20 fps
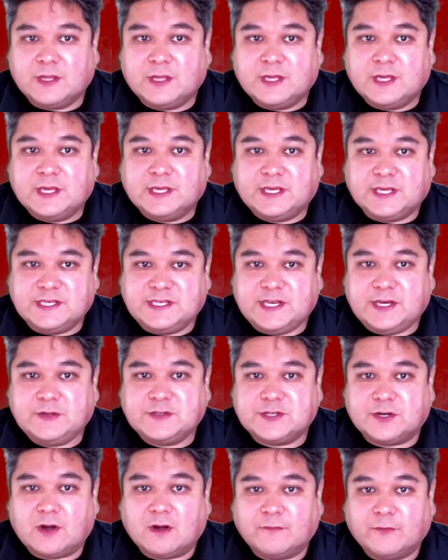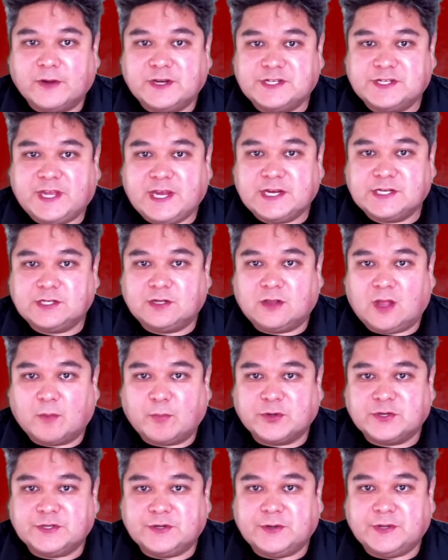continues to offer educational
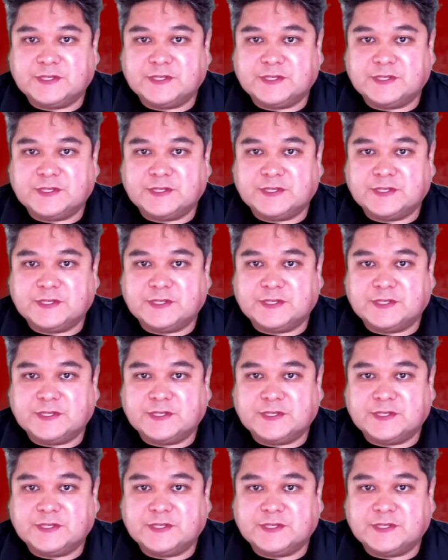opportunities